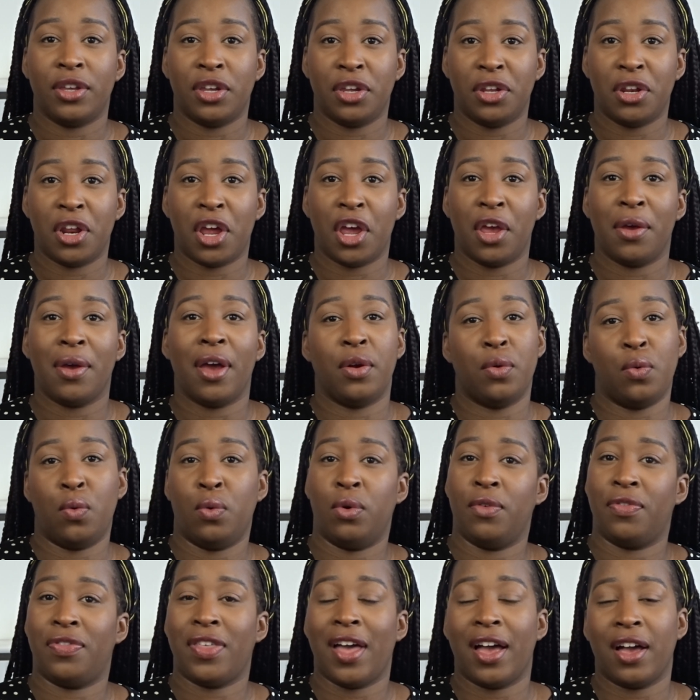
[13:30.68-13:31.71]
and
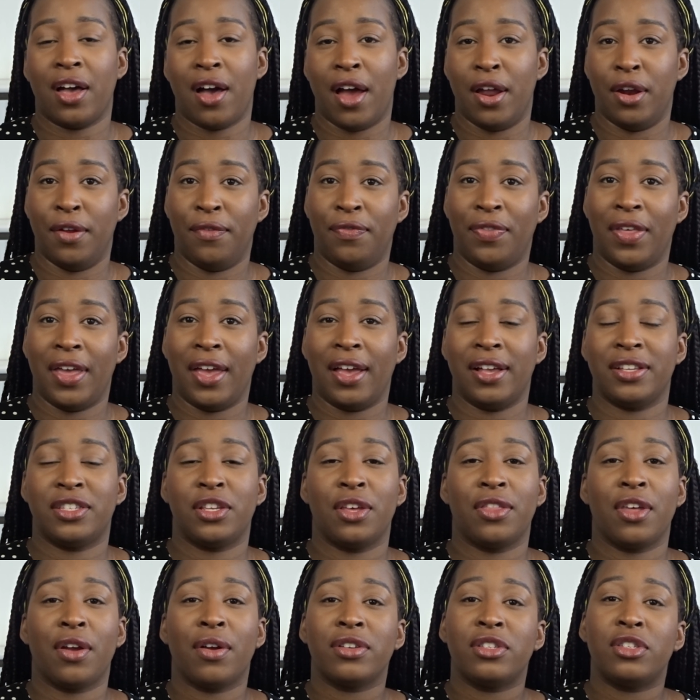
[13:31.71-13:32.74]
all of that kind of thing.
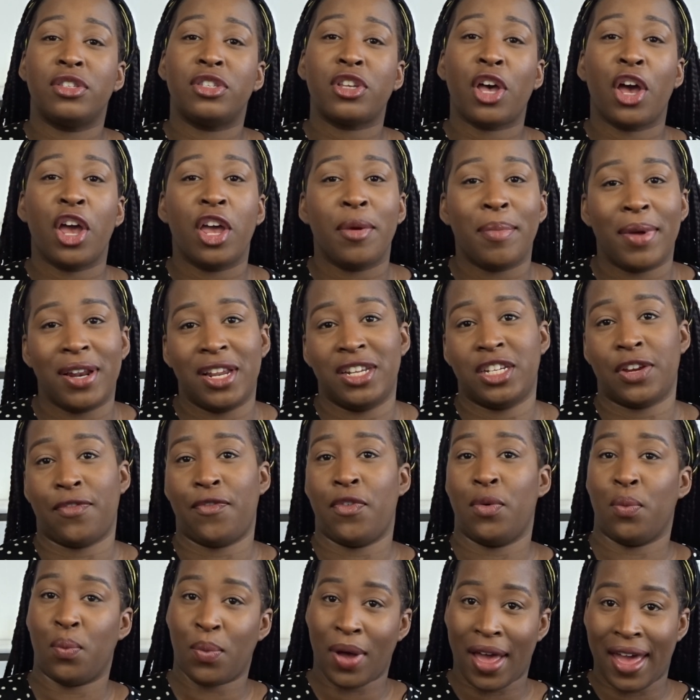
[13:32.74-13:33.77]
So there are so many
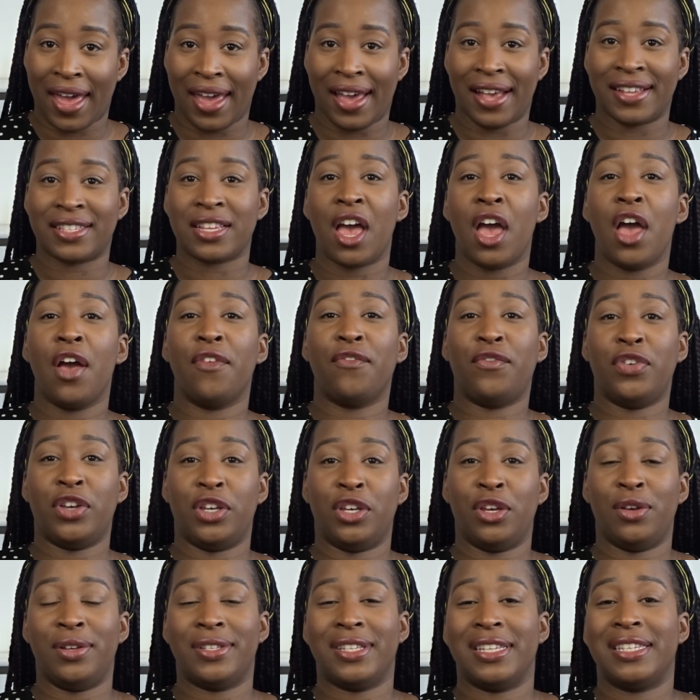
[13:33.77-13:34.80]
different ways for
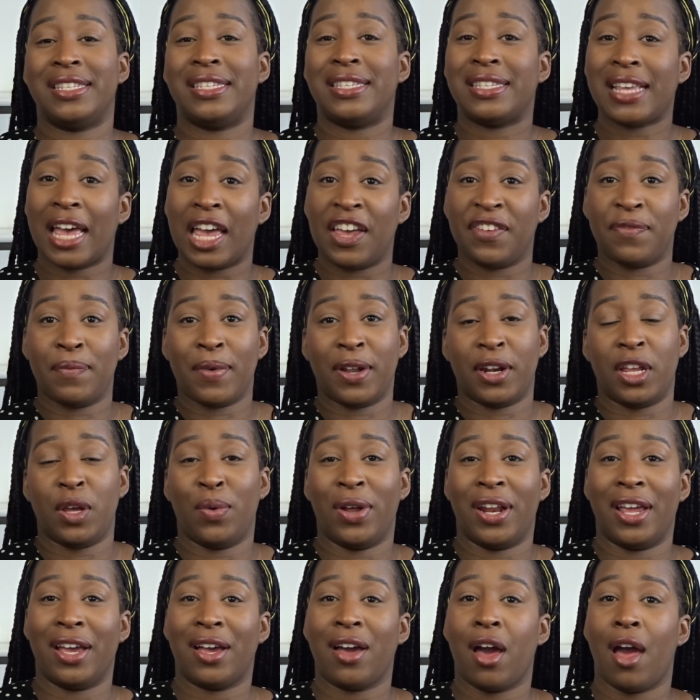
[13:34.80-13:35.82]
you to save money
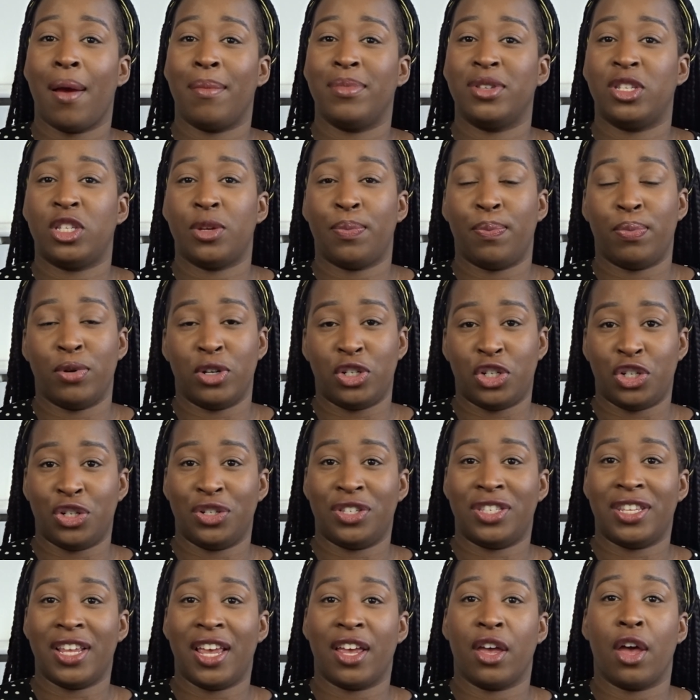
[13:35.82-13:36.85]
when it comes to
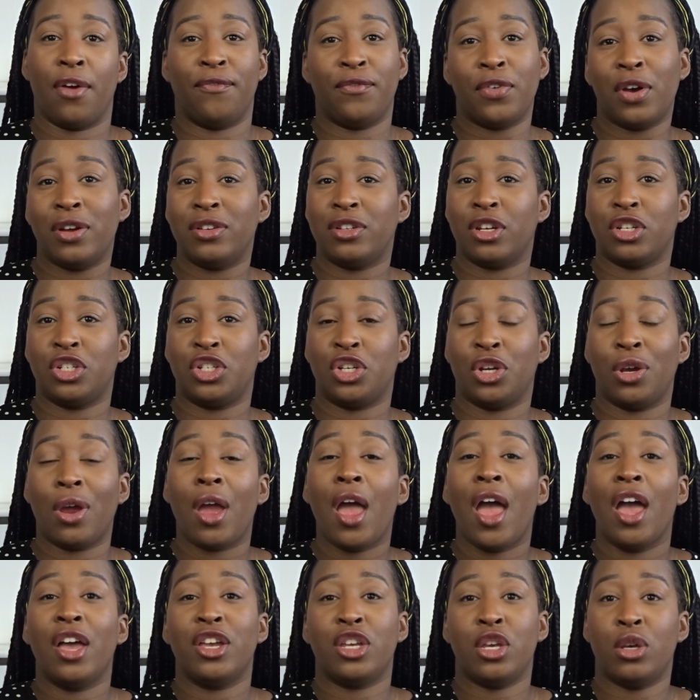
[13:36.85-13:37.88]
producing a photo shoot.
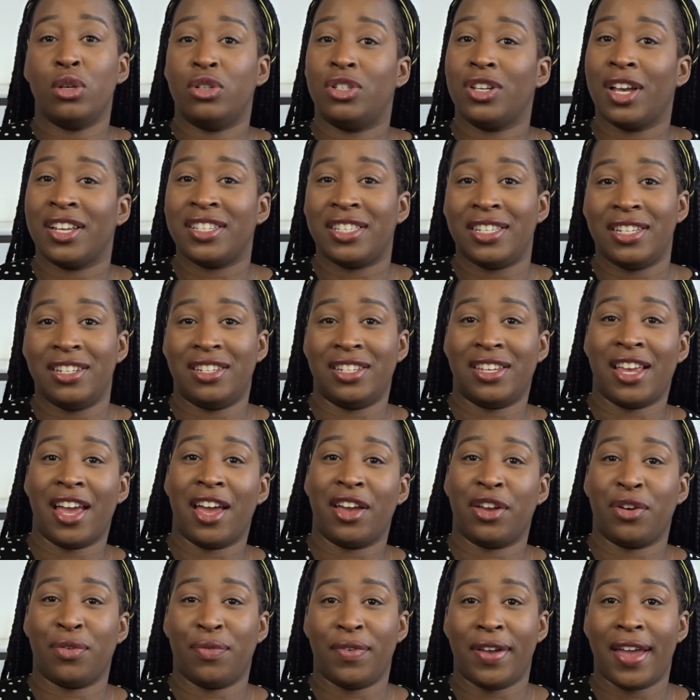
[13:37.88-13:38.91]
You just need to
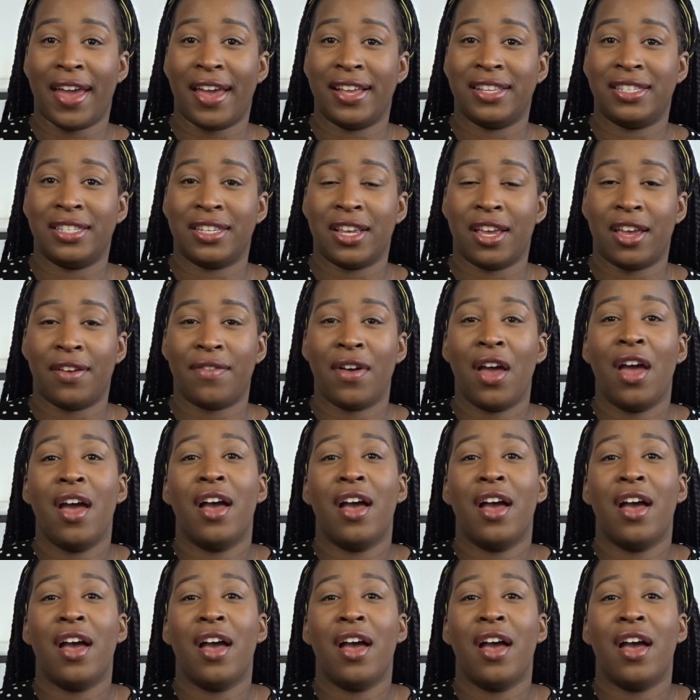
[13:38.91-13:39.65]
get creative.